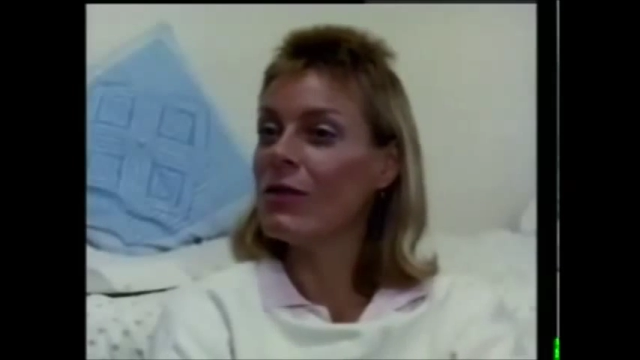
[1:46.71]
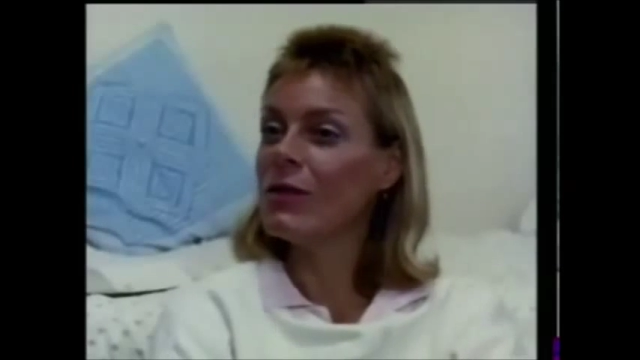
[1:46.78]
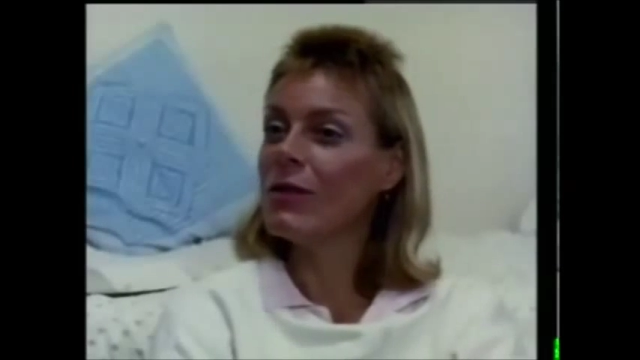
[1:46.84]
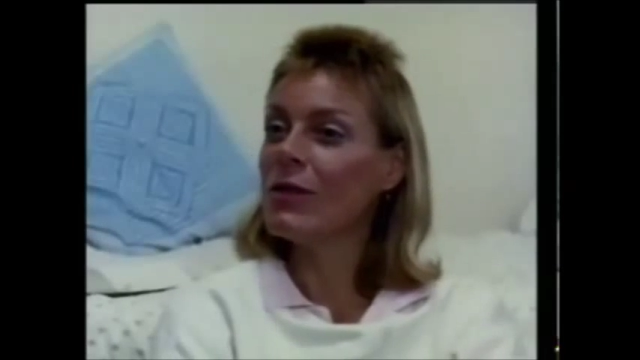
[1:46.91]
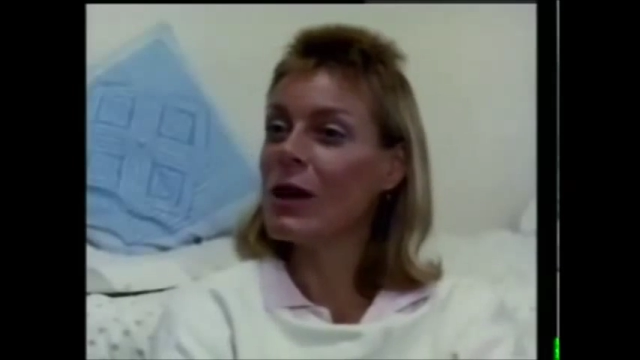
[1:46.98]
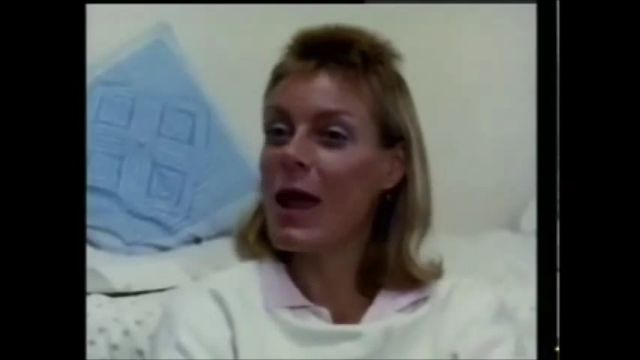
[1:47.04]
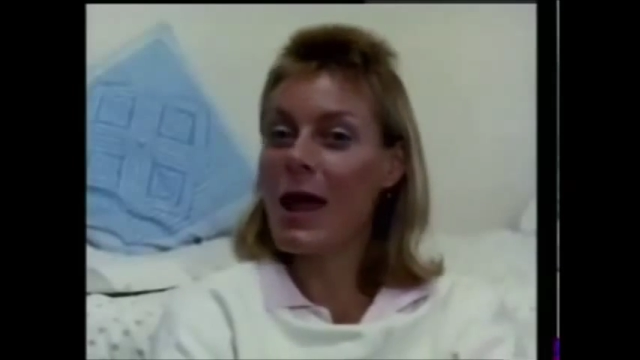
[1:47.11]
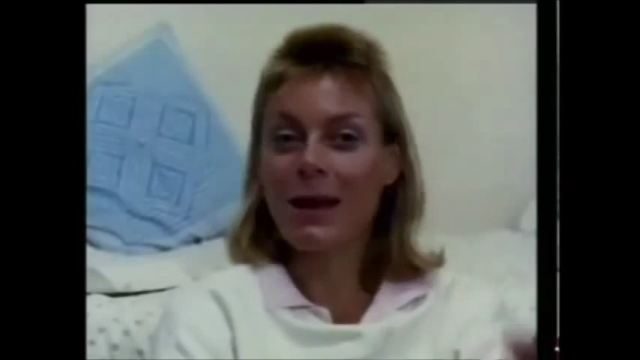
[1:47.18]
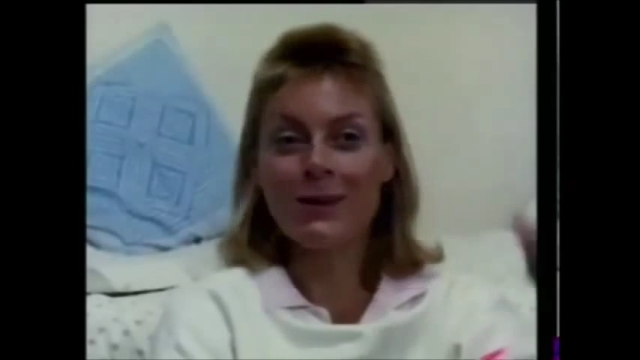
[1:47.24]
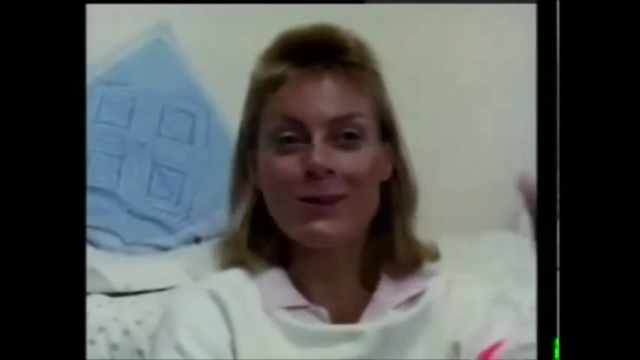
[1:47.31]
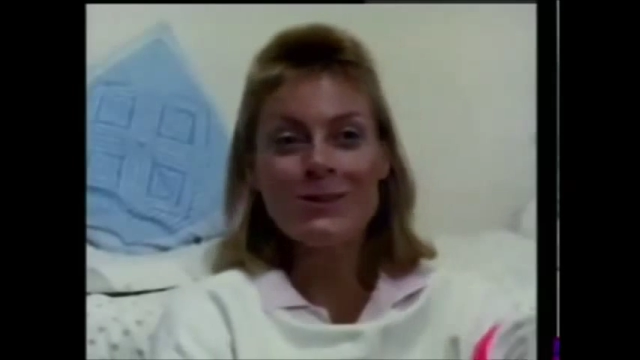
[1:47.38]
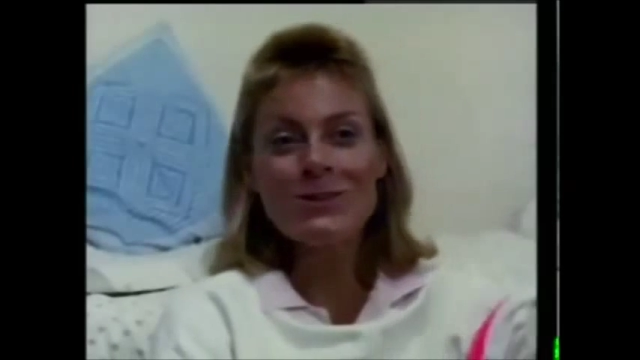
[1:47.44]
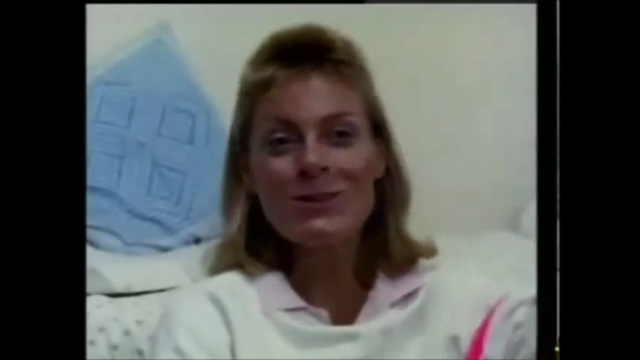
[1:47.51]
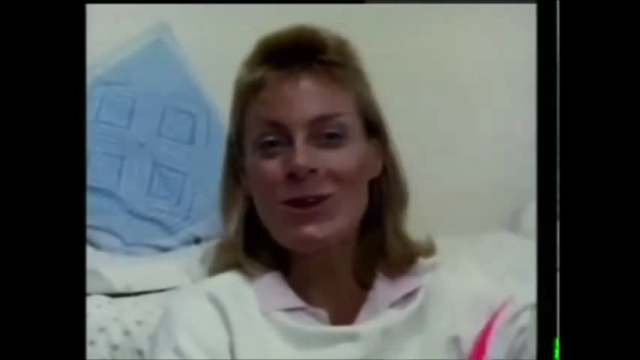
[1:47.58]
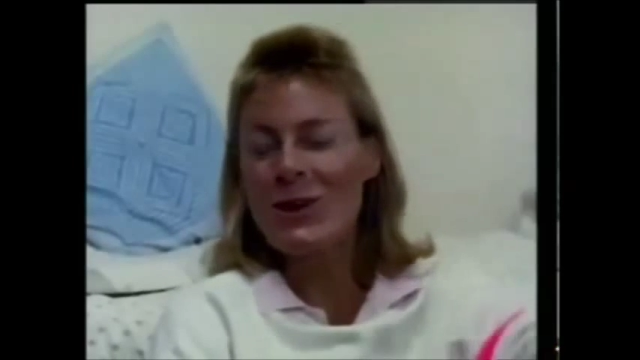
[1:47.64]
the
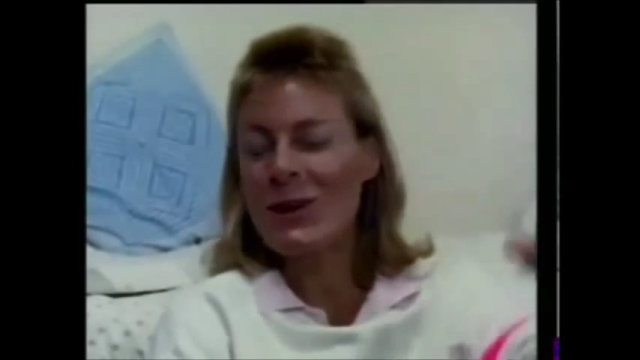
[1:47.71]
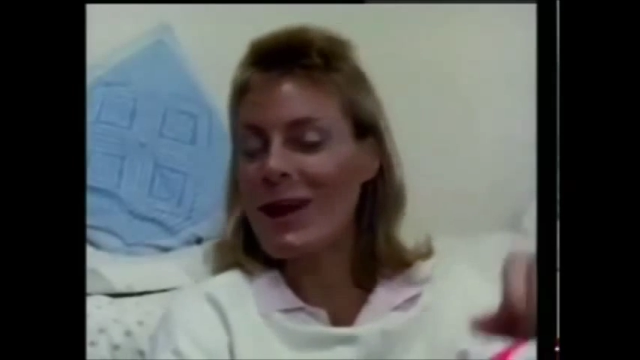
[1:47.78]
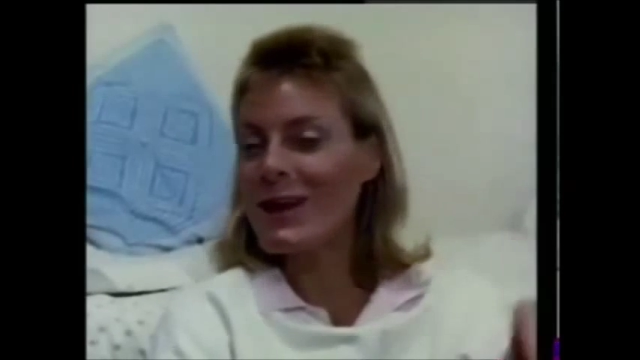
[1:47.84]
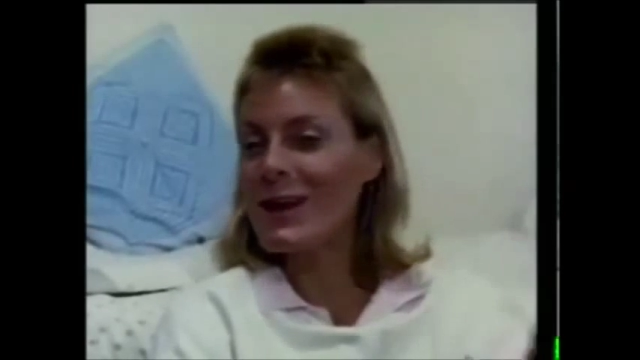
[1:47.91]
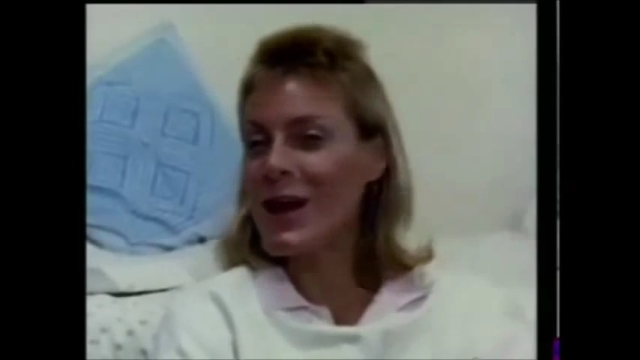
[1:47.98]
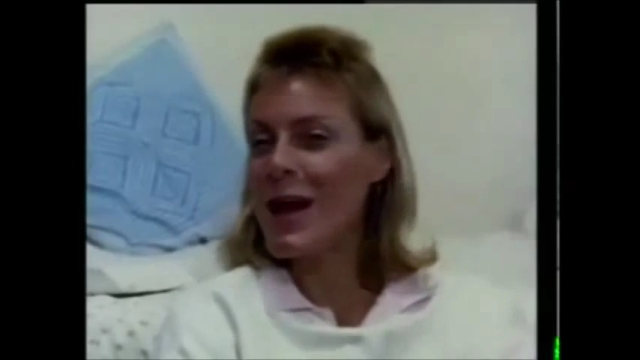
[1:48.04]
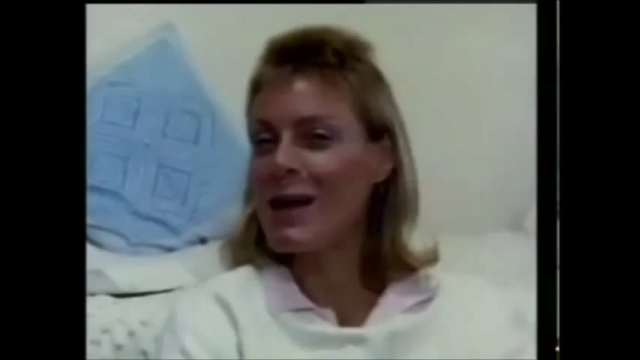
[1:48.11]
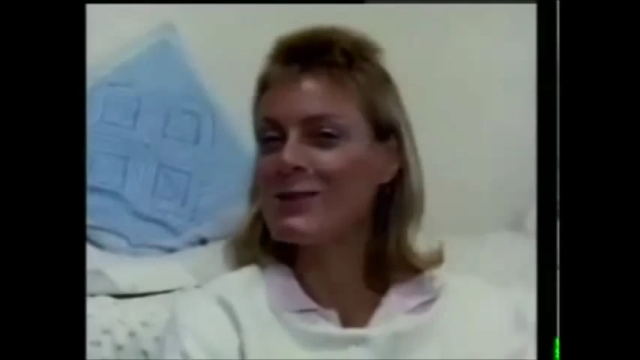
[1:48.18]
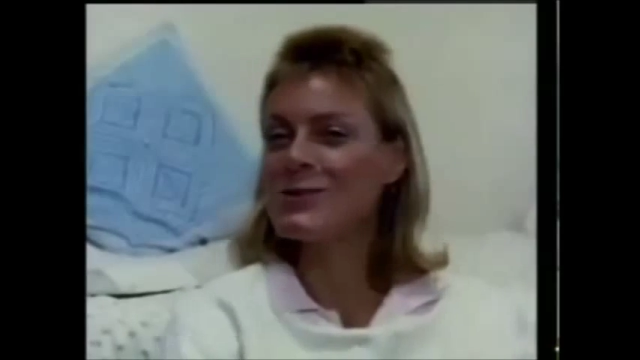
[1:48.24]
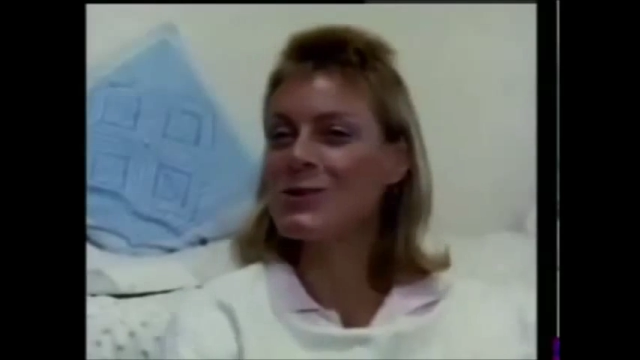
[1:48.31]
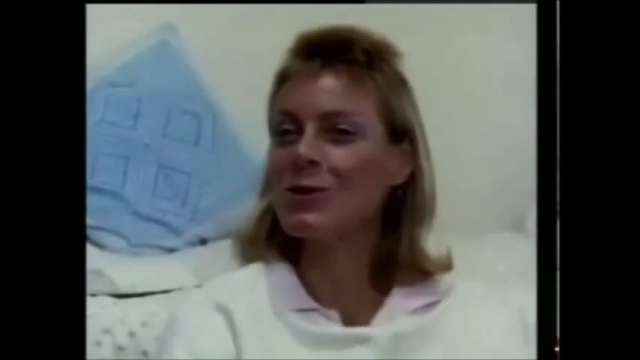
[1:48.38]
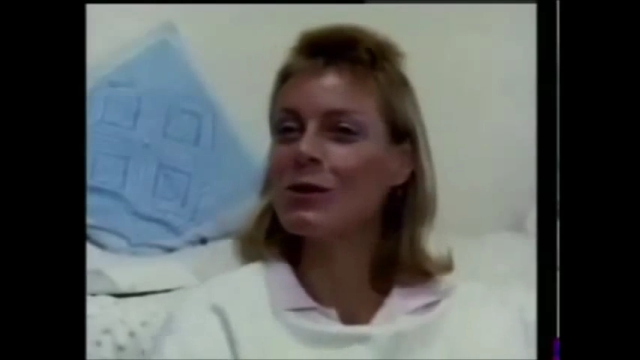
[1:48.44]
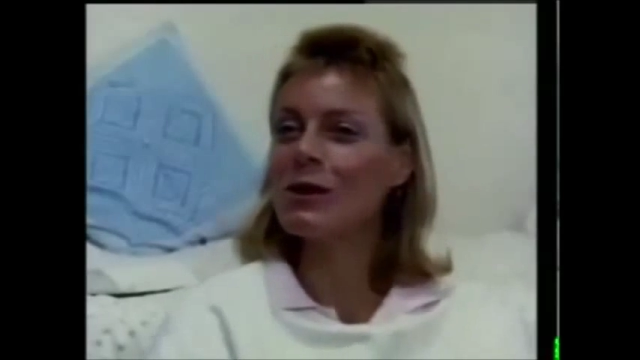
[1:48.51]
lanes, you know, lay your hands on